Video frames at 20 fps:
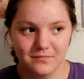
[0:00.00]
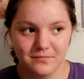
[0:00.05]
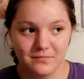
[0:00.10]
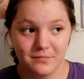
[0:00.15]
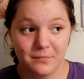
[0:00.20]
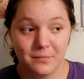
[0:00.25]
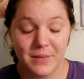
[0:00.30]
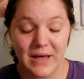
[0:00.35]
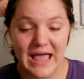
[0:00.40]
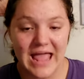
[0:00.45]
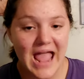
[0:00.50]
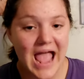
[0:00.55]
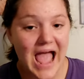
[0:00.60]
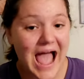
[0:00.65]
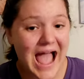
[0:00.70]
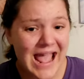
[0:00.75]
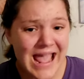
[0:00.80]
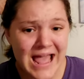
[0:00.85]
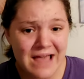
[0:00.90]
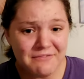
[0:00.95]
but
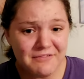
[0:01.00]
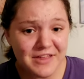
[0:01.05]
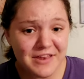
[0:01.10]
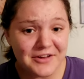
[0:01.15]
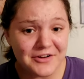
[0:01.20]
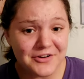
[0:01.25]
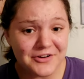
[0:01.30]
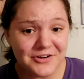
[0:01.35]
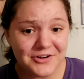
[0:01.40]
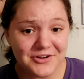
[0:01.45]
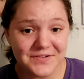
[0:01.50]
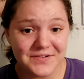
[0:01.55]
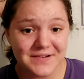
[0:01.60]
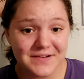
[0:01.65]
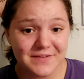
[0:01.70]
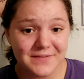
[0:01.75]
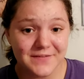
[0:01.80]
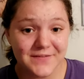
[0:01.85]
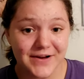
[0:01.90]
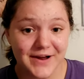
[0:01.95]
I haven't heard
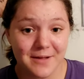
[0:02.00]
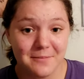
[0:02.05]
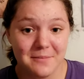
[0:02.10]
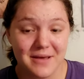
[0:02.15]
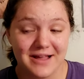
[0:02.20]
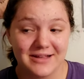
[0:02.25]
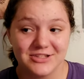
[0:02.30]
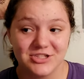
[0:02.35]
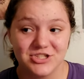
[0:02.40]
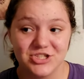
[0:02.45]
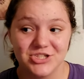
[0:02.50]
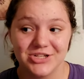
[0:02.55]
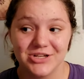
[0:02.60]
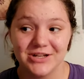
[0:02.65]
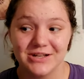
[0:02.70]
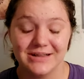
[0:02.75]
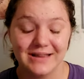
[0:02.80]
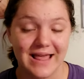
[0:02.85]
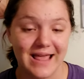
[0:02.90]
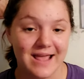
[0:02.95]
very much
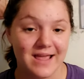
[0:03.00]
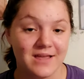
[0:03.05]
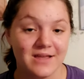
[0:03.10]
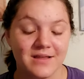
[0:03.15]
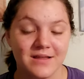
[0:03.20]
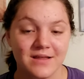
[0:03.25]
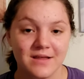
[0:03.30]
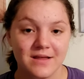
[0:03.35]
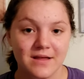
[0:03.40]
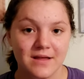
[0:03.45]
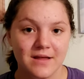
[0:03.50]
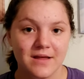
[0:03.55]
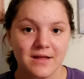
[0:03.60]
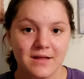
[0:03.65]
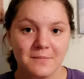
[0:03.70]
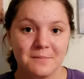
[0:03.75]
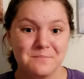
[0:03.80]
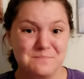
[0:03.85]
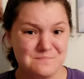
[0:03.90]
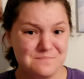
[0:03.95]
like
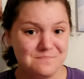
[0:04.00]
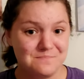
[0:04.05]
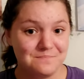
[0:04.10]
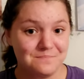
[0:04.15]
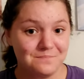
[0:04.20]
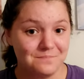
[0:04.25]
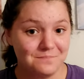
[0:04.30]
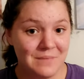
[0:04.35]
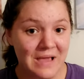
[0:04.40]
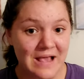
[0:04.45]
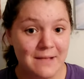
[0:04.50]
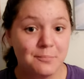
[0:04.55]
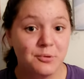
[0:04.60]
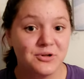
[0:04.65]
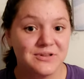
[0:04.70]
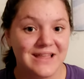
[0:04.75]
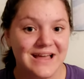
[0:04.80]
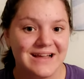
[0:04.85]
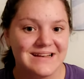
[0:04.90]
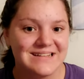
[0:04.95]
people
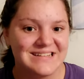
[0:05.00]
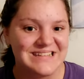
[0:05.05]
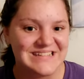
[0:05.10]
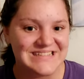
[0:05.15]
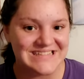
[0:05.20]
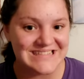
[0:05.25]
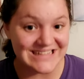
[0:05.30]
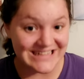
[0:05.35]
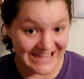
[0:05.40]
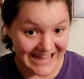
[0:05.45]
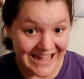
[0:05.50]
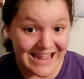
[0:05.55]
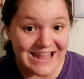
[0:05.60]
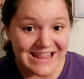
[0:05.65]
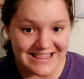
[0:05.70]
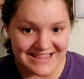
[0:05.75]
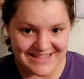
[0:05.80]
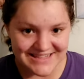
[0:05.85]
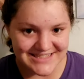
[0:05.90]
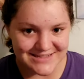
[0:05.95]
that dislike
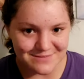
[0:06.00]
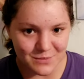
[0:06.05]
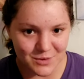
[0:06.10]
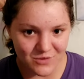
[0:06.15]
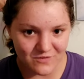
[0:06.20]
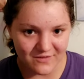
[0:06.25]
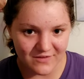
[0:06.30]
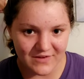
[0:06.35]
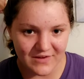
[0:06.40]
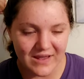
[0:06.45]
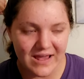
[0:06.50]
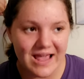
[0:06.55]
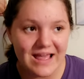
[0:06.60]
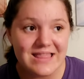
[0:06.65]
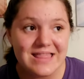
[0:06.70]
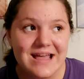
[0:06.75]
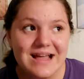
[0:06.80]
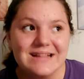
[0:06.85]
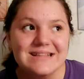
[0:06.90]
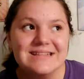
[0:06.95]
this movie, and
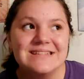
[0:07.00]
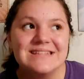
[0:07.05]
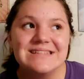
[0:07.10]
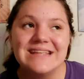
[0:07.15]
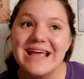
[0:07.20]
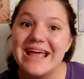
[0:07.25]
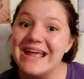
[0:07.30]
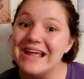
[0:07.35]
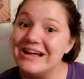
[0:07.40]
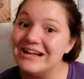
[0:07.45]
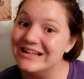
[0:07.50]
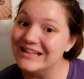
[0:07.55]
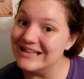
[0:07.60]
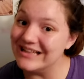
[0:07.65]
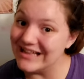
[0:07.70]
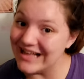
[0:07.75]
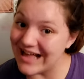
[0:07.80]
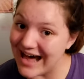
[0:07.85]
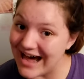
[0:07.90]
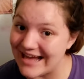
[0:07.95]
that's saying a
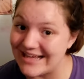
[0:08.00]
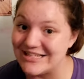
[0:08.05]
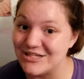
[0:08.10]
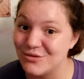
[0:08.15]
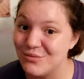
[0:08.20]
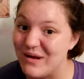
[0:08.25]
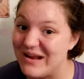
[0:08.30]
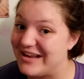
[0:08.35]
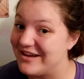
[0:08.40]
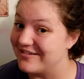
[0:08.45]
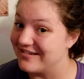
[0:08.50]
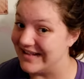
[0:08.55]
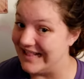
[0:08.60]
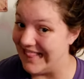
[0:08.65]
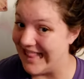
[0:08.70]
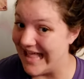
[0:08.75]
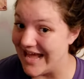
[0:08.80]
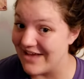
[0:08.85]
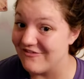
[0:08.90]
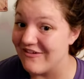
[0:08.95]
lot when you're a
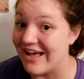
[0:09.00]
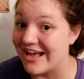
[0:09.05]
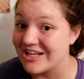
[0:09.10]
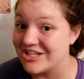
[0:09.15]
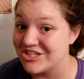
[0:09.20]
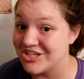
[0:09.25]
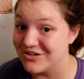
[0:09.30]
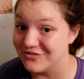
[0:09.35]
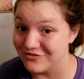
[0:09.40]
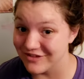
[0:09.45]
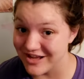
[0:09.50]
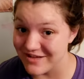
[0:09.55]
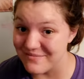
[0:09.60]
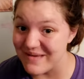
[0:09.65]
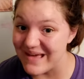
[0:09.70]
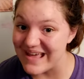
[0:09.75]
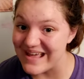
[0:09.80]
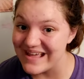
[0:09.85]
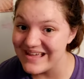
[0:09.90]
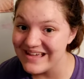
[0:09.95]
live action
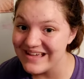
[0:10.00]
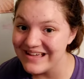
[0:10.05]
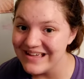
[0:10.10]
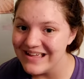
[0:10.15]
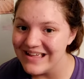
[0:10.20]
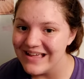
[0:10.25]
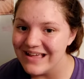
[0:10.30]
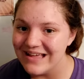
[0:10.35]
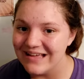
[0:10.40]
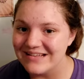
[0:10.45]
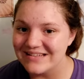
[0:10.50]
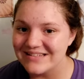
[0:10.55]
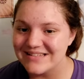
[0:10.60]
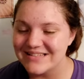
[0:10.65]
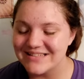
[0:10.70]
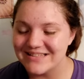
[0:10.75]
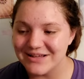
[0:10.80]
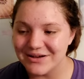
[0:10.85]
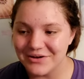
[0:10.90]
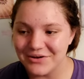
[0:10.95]
remake.
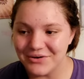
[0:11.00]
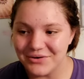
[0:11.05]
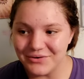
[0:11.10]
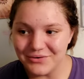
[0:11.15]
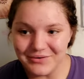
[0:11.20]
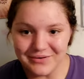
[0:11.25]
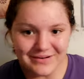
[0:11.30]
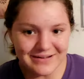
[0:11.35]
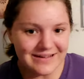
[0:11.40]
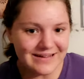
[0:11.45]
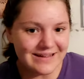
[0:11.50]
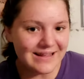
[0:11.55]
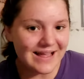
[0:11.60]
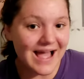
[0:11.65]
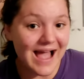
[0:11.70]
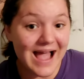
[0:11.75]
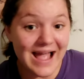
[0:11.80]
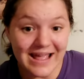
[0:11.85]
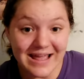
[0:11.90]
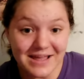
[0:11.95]
So
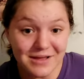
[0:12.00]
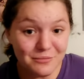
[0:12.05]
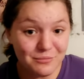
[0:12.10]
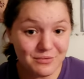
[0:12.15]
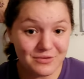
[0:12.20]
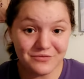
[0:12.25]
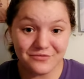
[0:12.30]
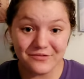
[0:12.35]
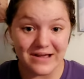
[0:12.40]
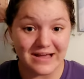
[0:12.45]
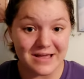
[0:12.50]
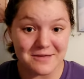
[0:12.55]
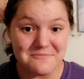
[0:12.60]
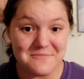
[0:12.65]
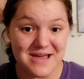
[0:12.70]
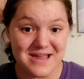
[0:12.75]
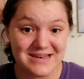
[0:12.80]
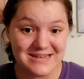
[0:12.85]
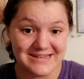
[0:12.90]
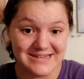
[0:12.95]
I would
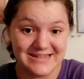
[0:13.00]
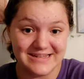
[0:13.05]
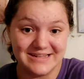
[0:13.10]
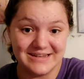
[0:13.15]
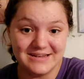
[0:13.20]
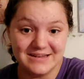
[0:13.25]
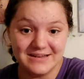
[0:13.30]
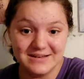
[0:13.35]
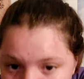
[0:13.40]
recommend it.